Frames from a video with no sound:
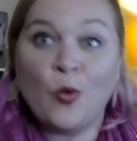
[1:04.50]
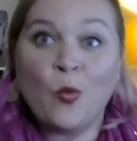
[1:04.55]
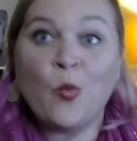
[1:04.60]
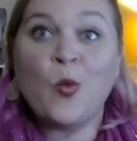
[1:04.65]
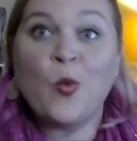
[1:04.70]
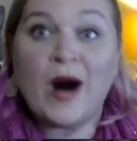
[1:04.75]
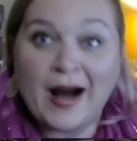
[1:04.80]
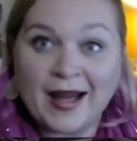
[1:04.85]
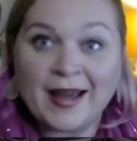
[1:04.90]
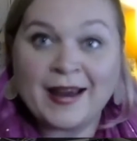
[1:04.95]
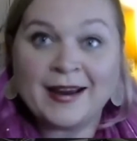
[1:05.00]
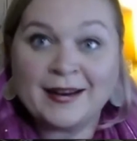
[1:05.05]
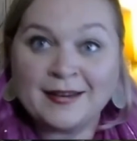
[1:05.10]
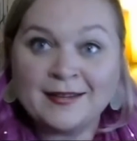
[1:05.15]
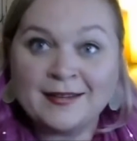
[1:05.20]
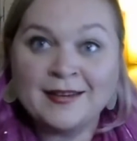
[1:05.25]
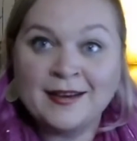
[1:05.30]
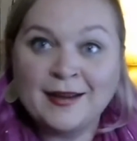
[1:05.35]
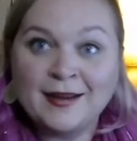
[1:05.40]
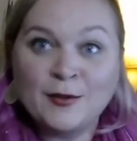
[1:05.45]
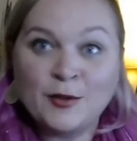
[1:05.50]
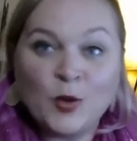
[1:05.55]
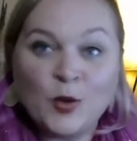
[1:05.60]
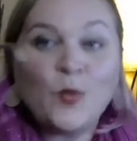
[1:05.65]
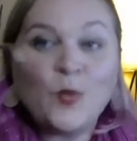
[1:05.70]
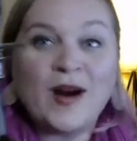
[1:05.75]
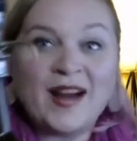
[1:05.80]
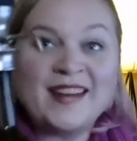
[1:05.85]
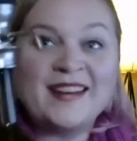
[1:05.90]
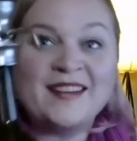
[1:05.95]
the wine.
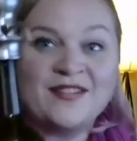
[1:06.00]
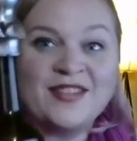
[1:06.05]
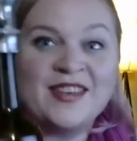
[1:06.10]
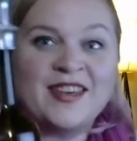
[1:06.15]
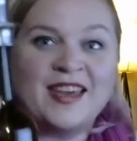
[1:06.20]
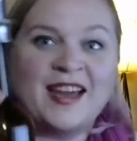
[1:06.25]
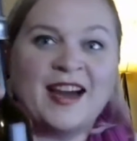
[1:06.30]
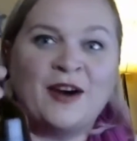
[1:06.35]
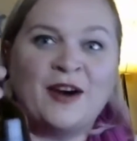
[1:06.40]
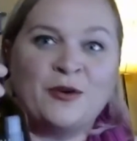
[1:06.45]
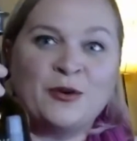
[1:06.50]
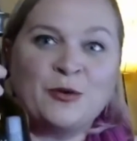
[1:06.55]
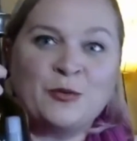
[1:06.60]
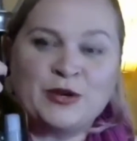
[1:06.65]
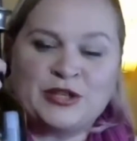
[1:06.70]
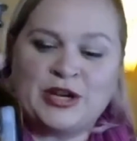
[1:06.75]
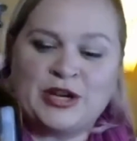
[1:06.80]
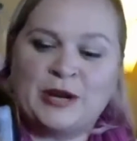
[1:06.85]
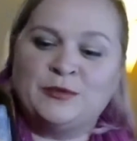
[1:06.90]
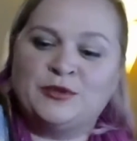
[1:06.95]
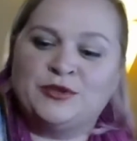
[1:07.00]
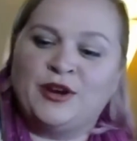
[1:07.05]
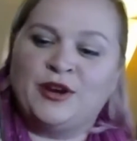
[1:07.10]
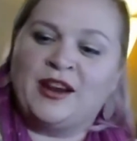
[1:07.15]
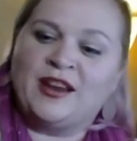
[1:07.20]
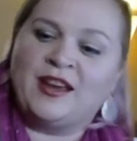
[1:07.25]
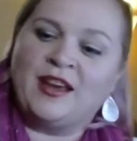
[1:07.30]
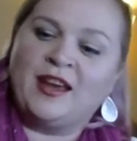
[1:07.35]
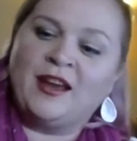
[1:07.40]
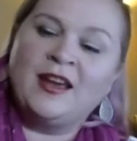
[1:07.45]
The wine of the hour, which I'm
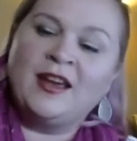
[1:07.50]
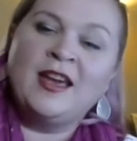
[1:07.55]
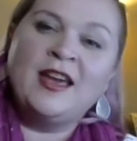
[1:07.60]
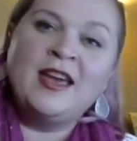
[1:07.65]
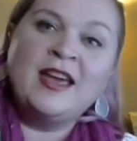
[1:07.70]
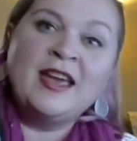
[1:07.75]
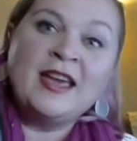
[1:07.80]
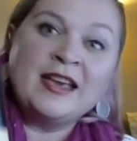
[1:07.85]
drinking,